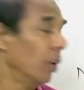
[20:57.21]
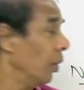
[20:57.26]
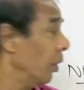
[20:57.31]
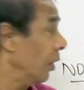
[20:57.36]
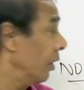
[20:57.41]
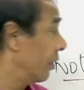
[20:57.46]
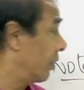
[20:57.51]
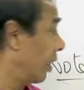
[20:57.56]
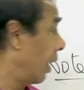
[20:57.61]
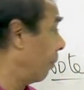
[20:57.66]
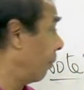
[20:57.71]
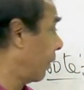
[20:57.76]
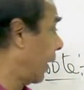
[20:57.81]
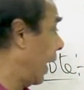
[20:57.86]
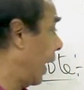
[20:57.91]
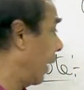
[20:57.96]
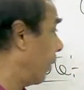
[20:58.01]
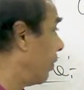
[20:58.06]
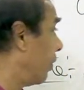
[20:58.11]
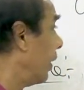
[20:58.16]

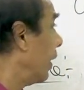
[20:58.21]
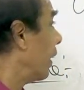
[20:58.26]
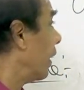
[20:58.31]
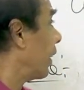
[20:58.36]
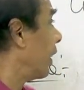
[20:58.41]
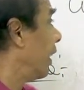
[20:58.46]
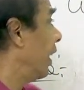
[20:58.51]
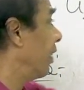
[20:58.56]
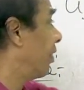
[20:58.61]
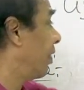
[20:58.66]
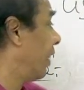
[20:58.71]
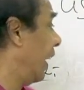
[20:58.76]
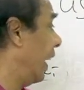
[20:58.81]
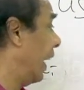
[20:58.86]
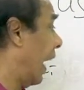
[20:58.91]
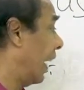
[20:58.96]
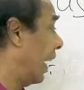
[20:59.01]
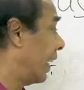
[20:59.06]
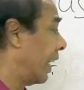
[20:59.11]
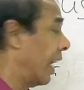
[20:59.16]
Sometimes these three
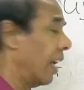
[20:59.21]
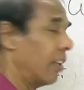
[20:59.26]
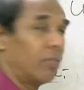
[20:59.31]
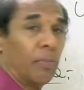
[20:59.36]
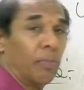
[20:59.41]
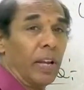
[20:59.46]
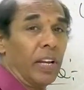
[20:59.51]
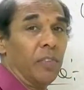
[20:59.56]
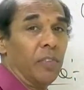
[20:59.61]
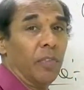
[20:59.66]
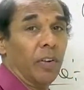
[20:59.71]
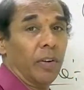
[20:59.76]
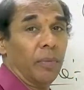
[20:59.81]
act as main verb.